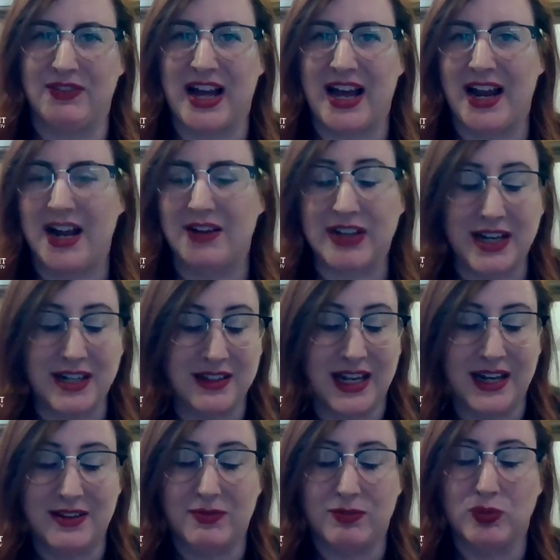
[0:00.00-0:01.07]
got a lot
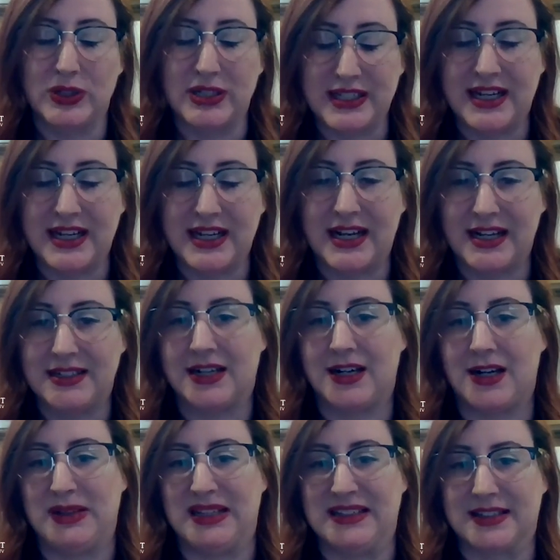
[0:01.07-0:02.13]
of really kind
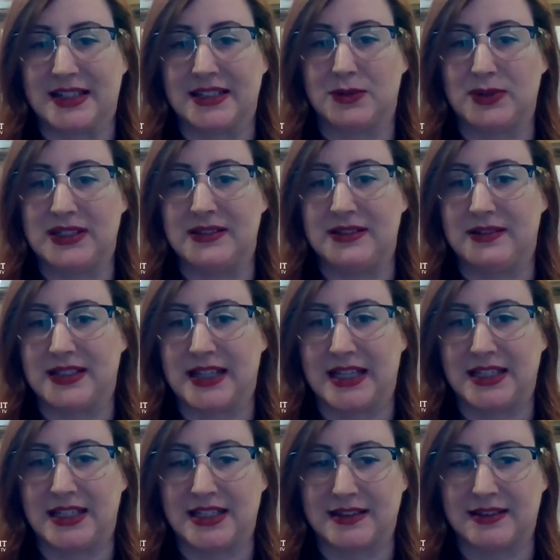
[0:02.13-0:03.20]
comments, like the ones you said,
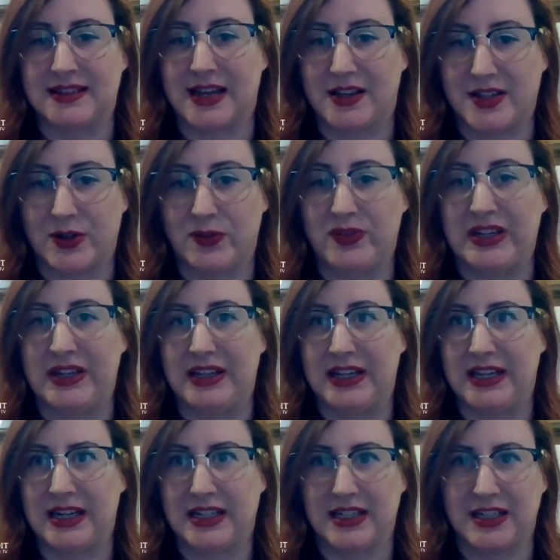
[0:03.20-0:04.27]
that this is how they're
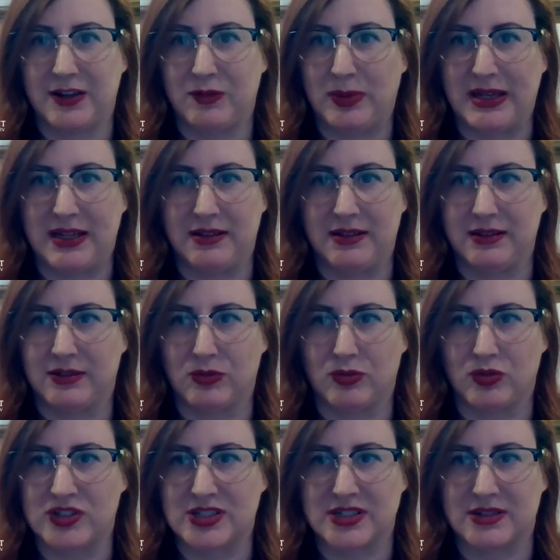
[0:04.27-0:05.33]
feeling and that they've been
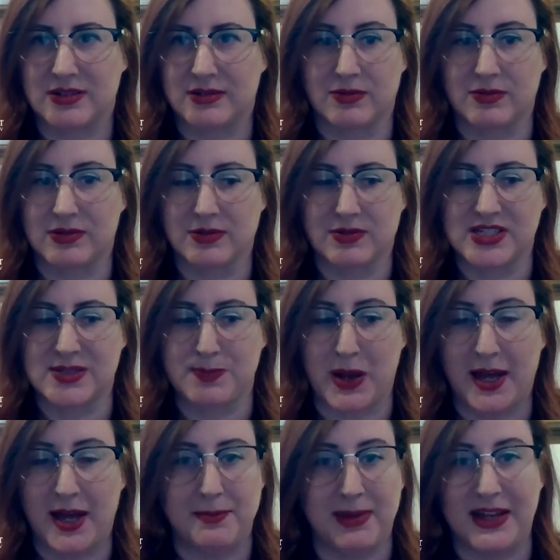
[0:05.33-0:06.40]
just
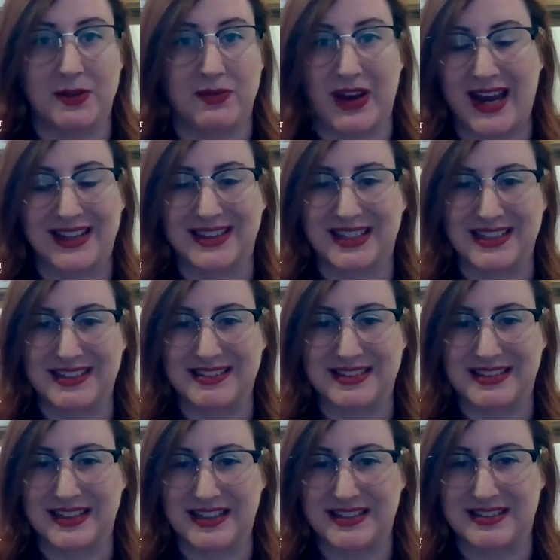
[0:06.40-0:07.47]
spun by the fact that
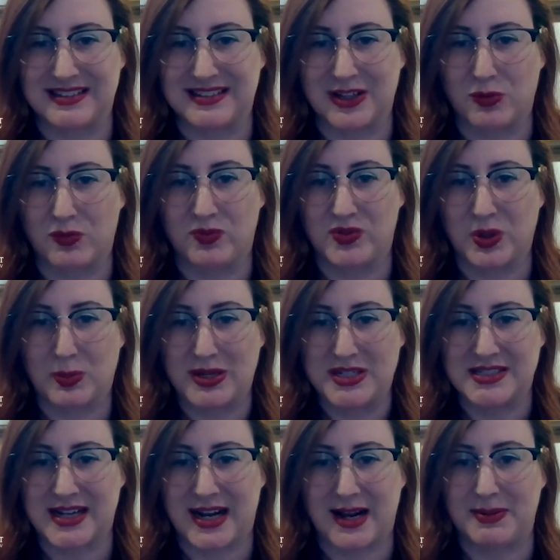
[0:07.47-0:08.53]
it's so much
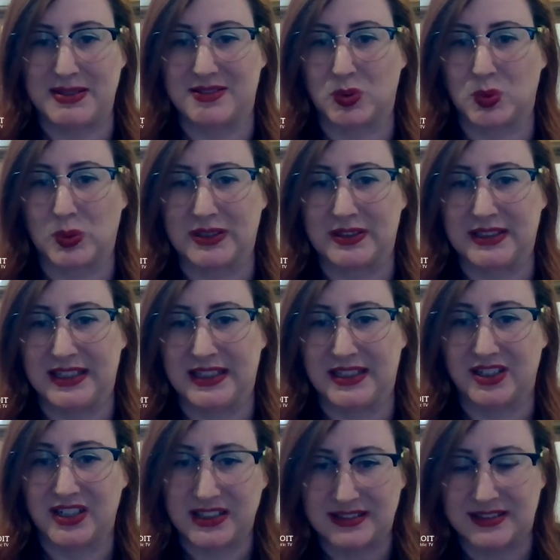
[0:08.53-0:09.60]
has happened so quickly and
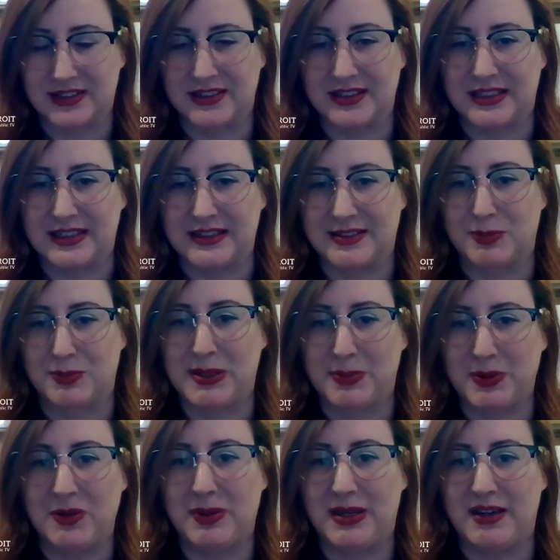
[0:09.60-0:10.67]
their uncertainty. So
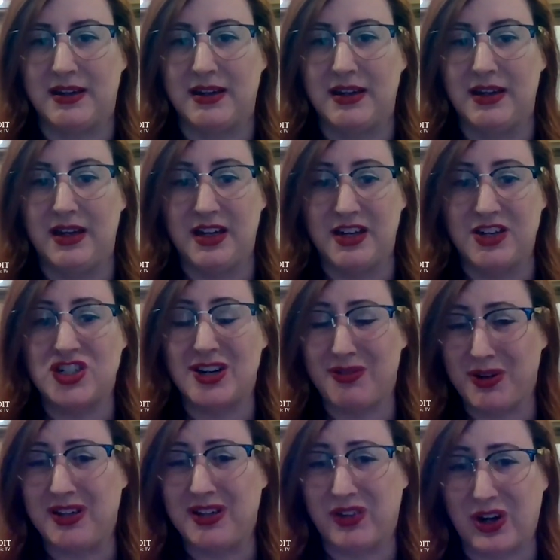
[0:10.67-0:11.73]
people have been
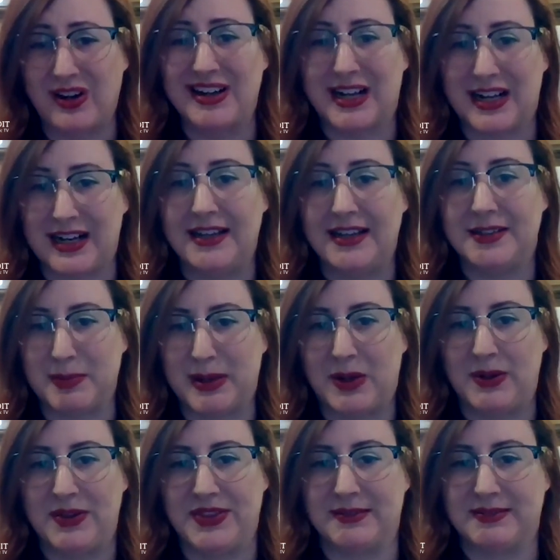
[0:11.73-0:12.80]
generally very kind about
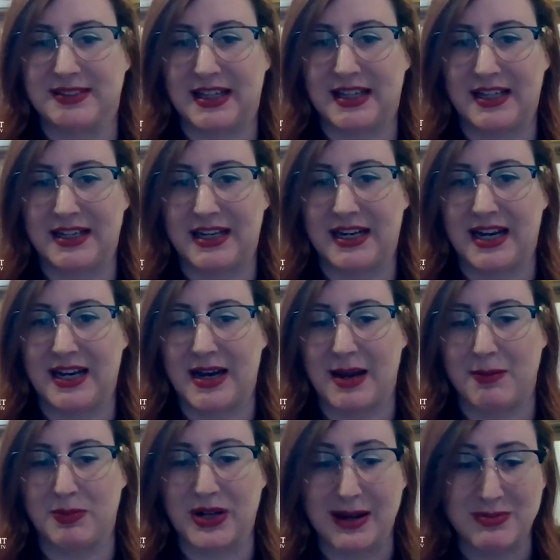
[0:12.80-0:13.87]
what they've said. And
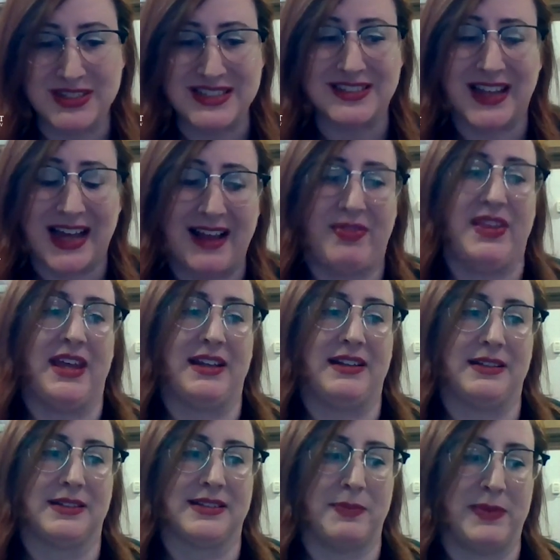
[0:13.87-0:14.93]
I'm just glad that
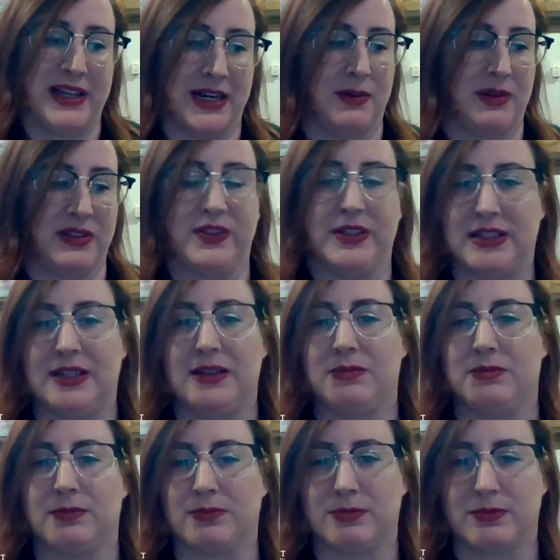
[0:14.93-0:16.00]
something I was feeling,
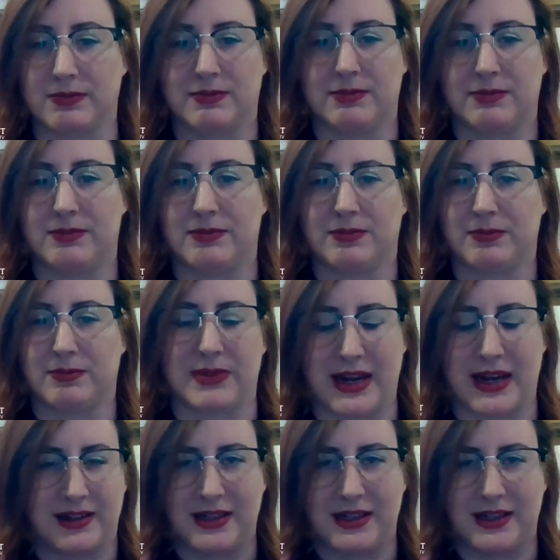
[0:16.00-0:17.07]

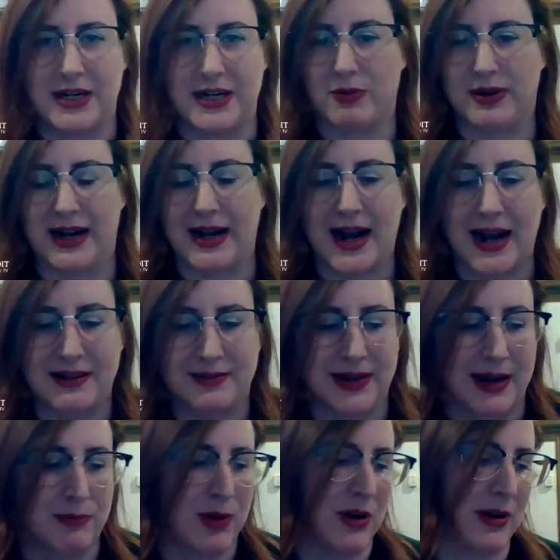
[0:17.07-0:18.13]
you know, I
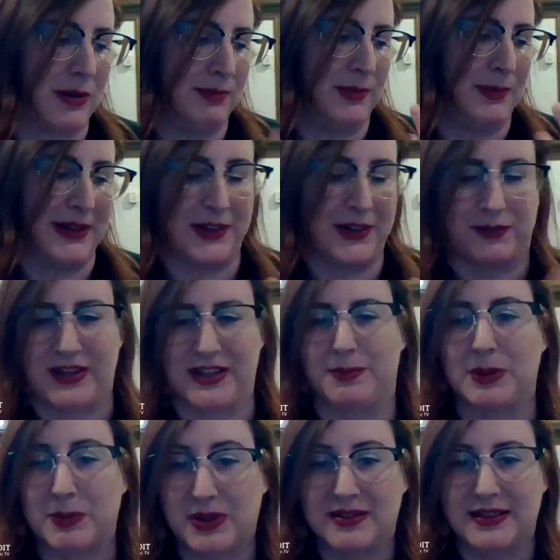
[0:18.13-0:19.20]
wrote on my little
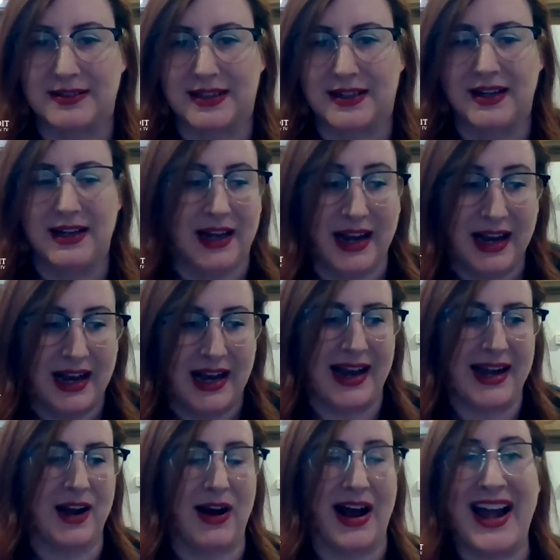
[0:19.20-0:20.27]
Facebook post, I said,
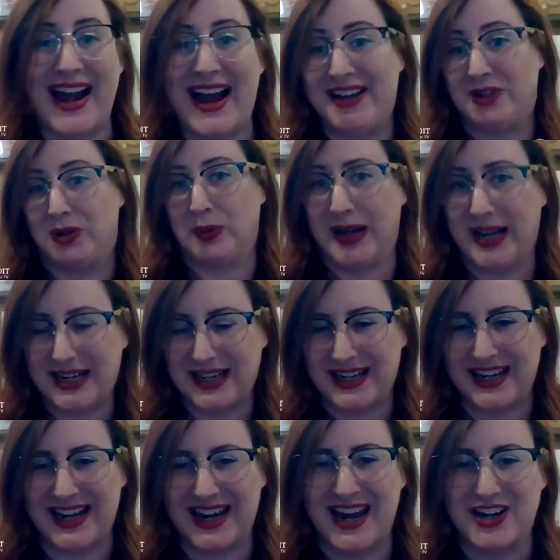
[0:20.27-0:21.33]
I had to write it.
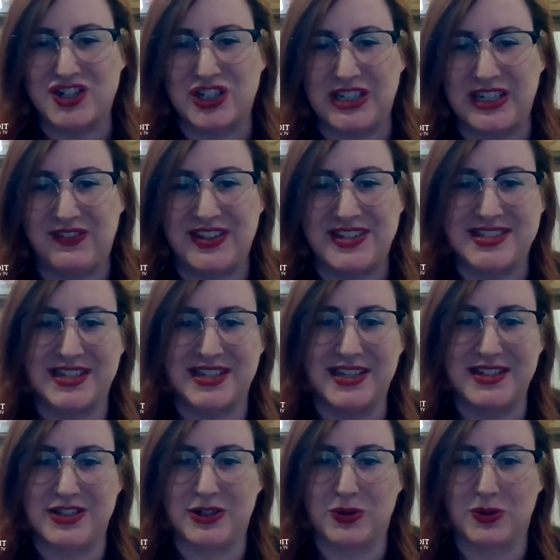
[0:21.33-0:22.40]
And I actually even sent it
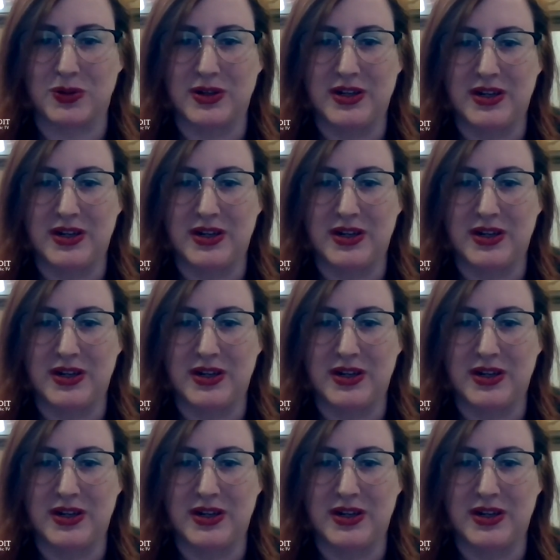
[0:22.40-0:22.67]
to